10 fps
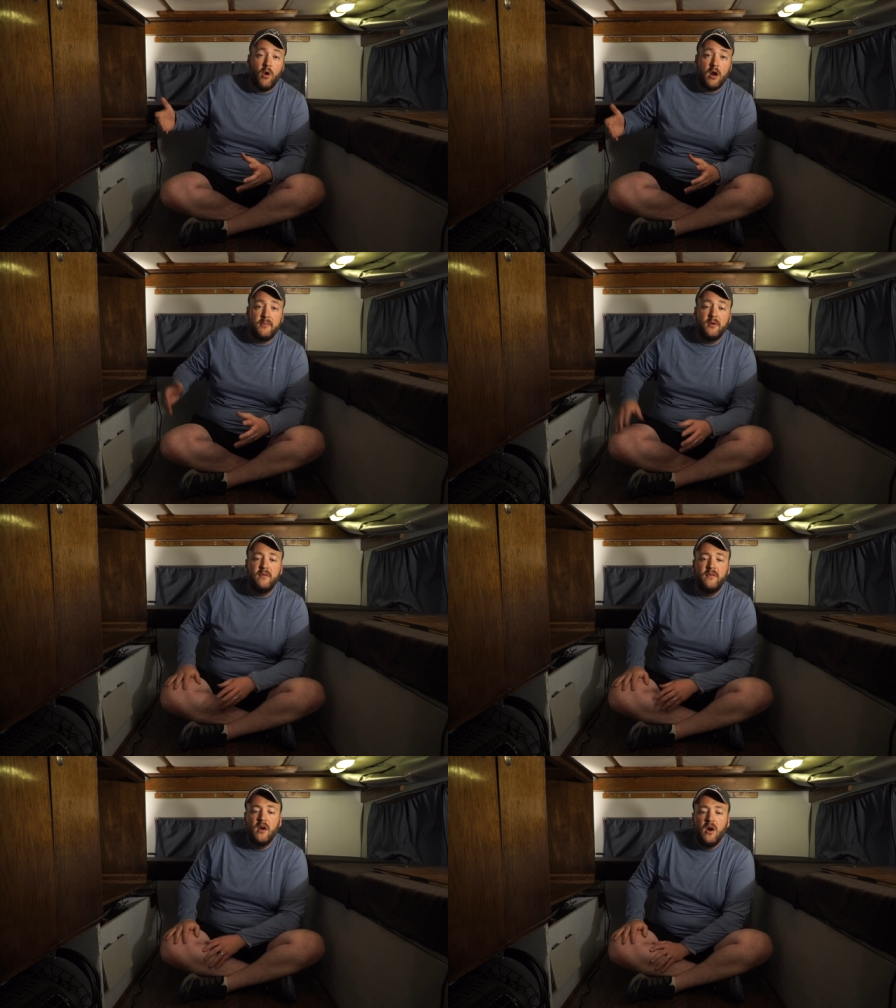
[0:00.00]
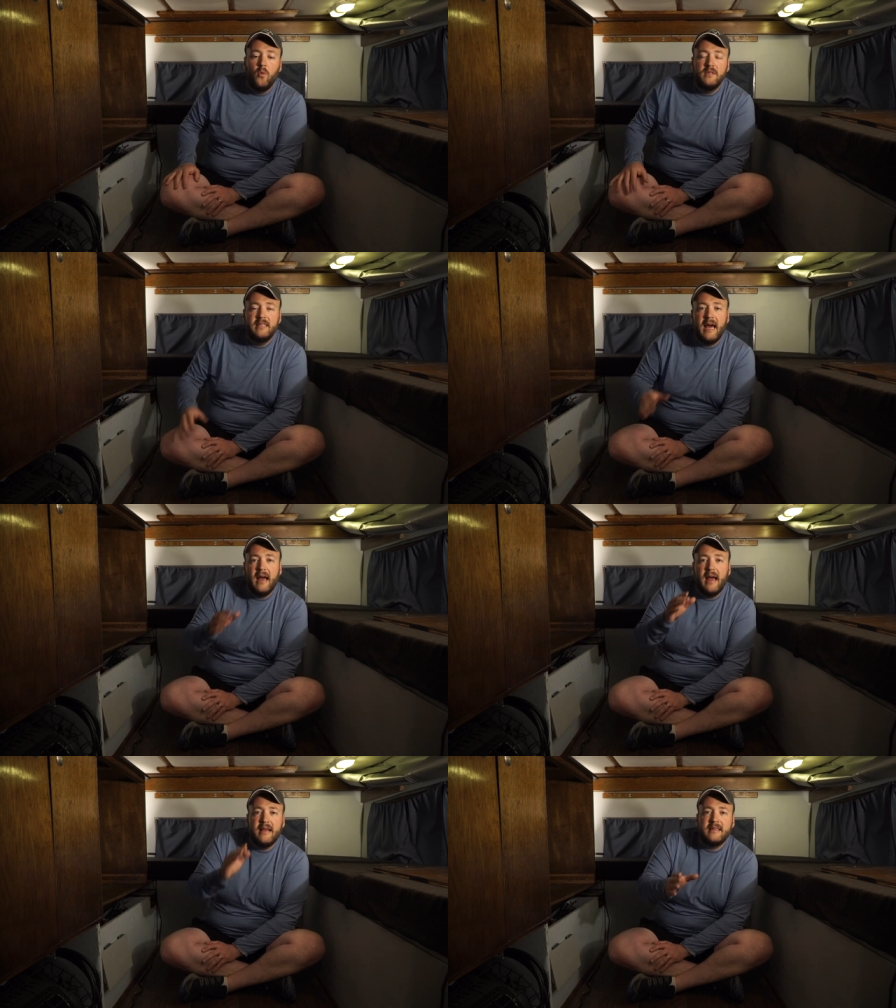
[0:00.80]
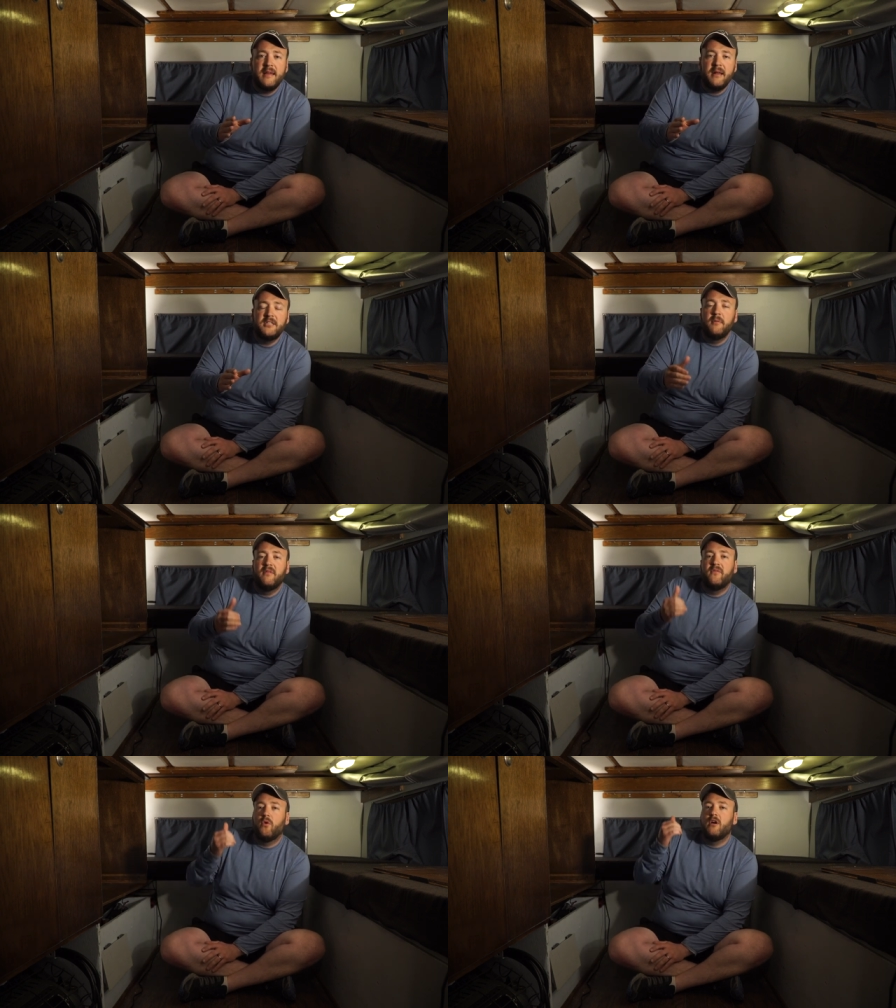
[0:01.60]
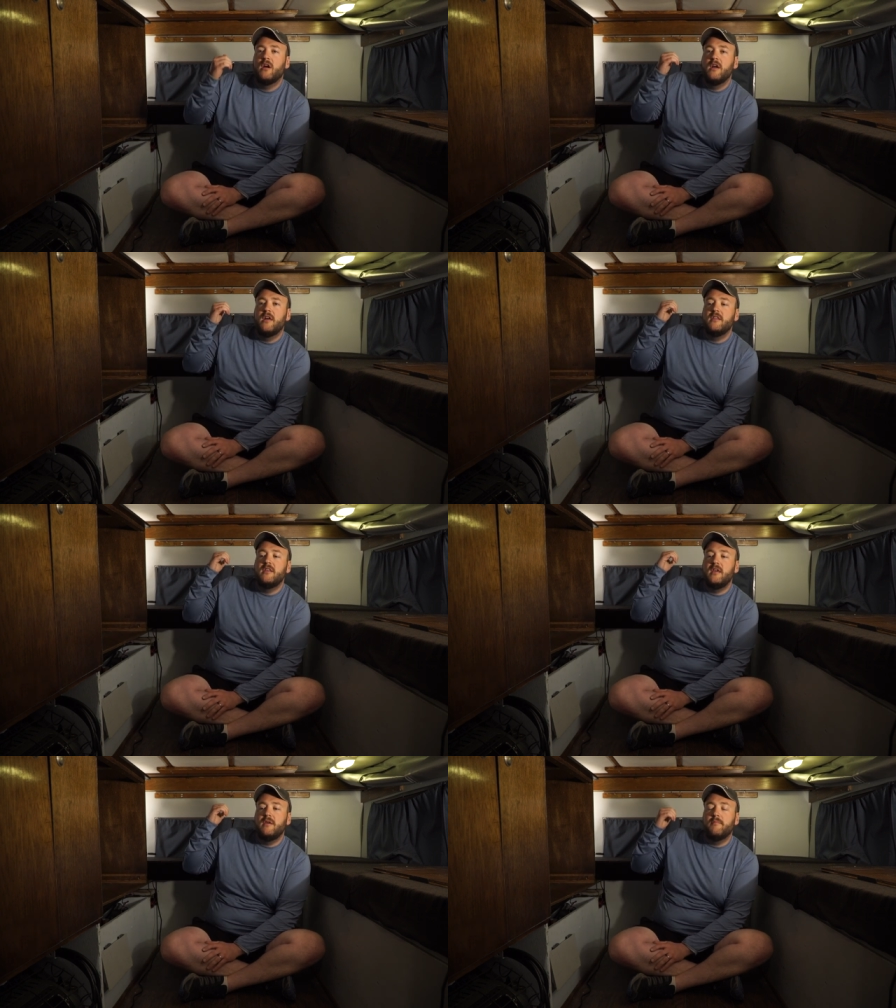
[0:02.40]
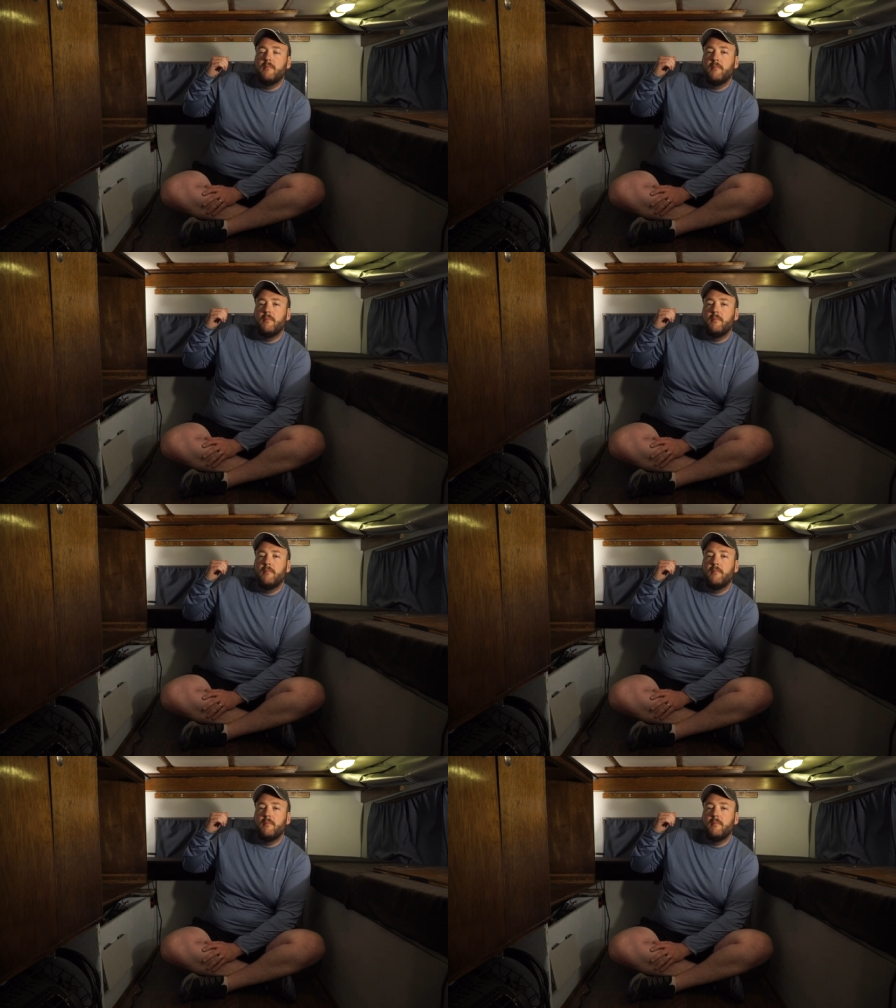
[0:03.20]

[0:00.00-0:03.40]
waterproof was that, as I had mentioned before, the